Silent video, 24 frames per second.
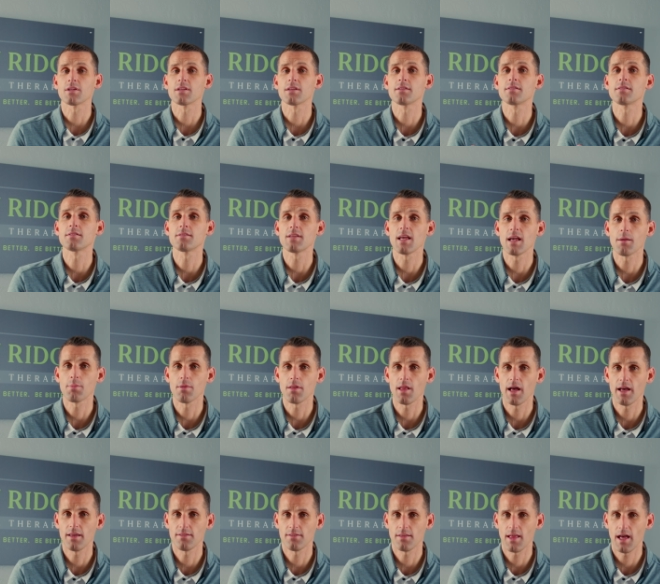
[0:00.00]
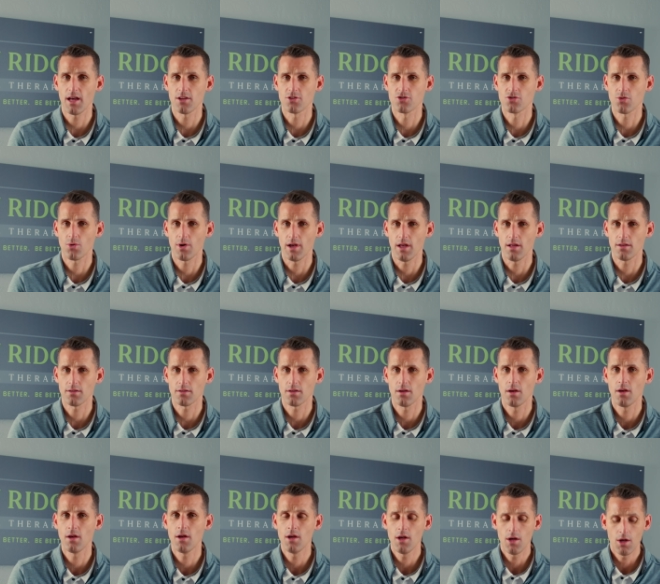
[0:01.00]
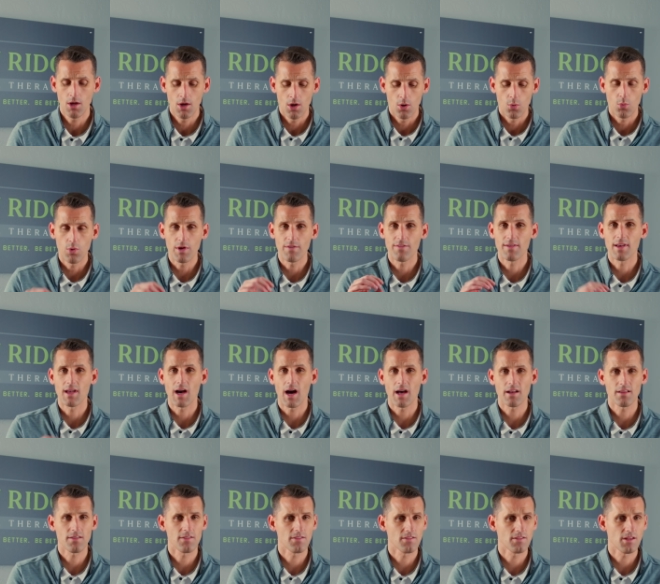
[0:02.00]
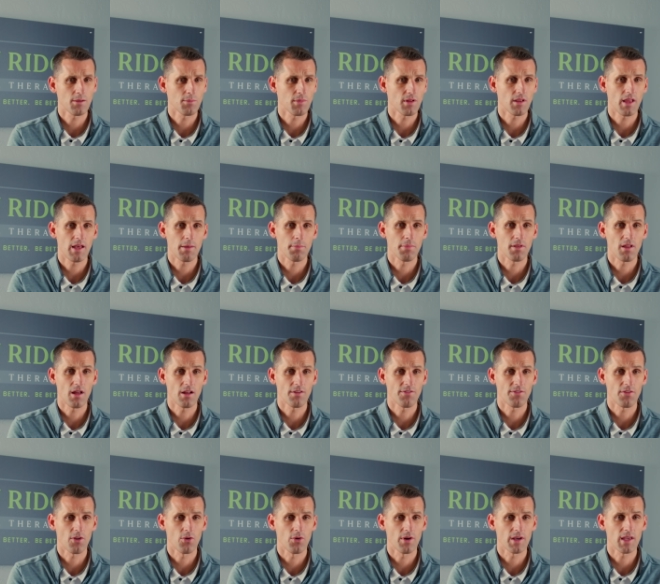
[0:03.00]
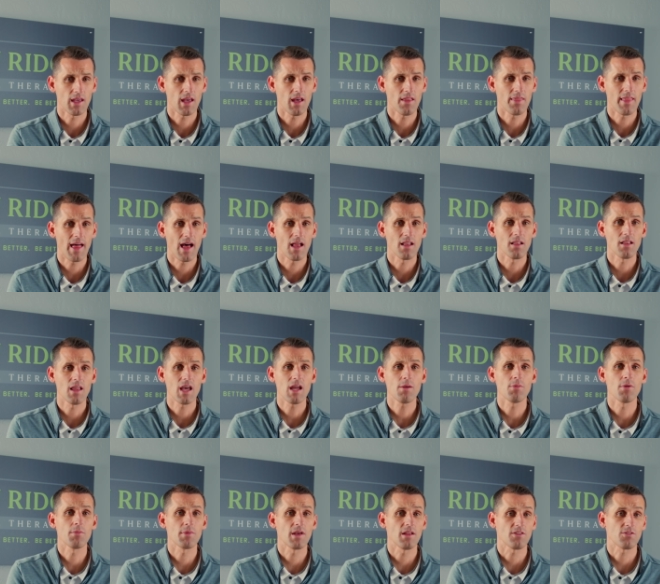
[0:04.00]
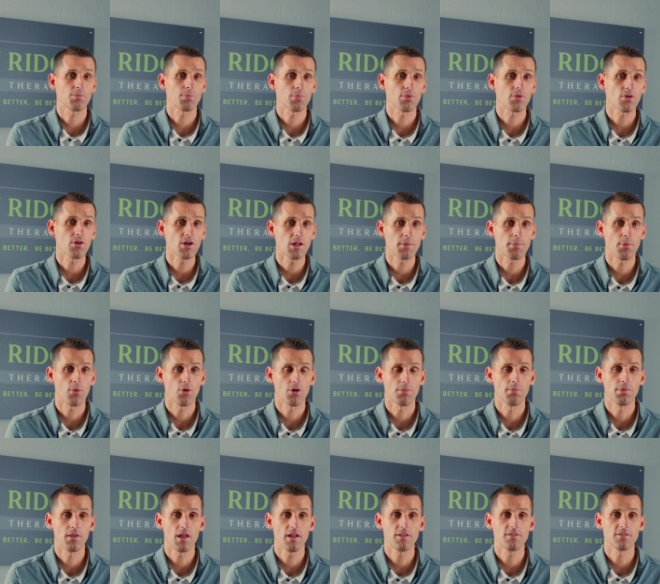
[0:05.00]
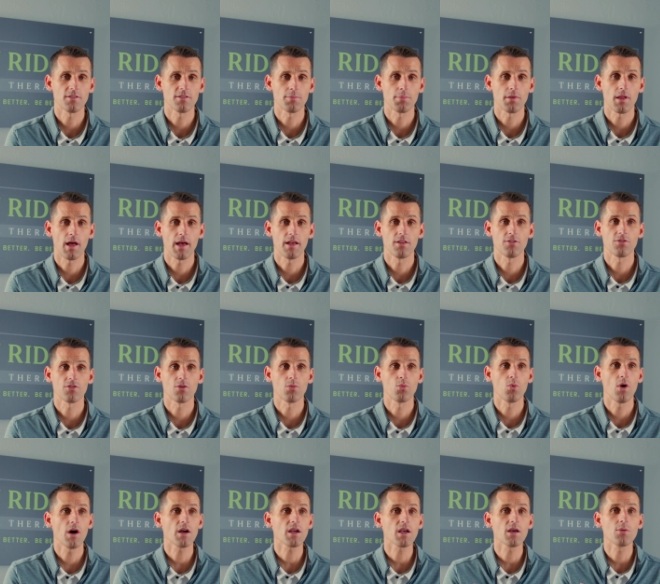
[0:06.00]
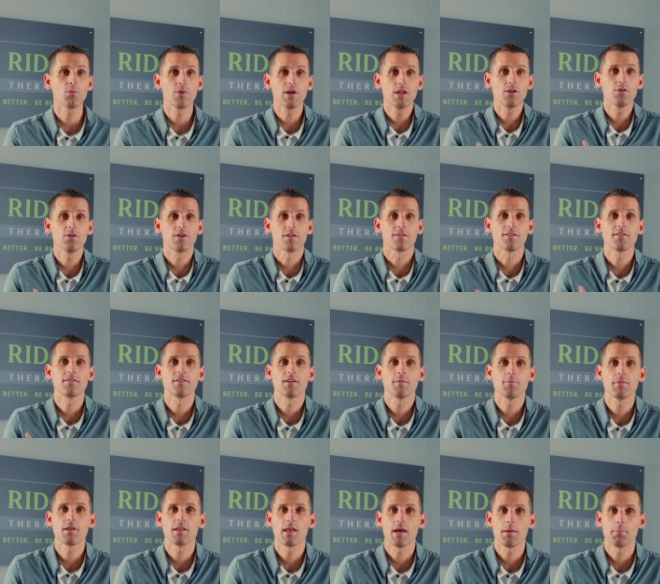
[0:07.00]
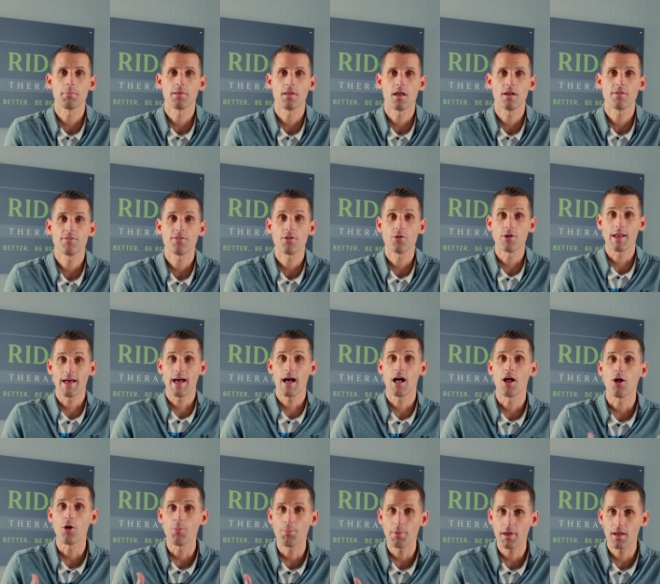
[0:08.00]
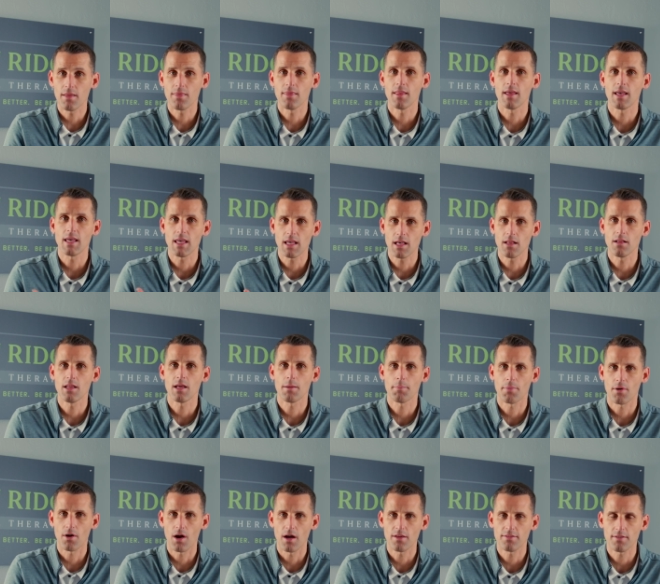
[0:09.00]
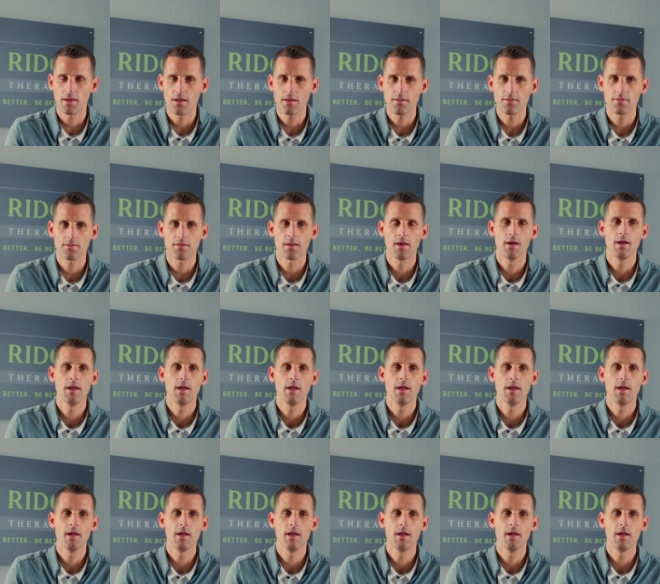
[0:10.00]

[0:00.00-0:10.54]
to stabilize that joint. We've got to stimulate blood flow. Again, that labrum gets pretty poor blood supply. And so what can we do to stimulate blood flow to help in the healing process?